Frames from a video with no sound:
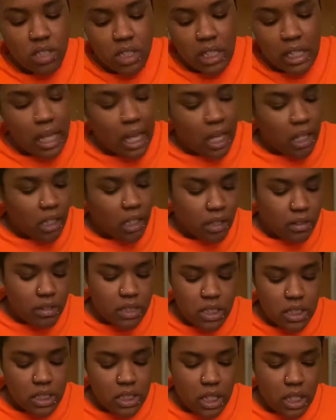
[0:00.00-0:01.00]
y'all know
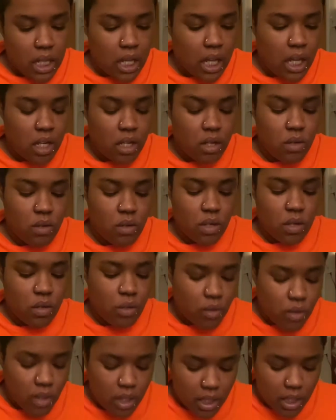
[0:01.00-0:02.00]
it's just a lot going
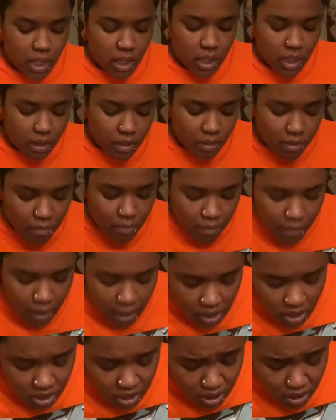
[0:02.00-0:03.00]
on and me
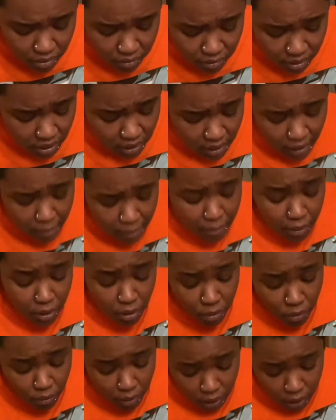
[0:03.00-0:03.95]
and gina really ain't been doing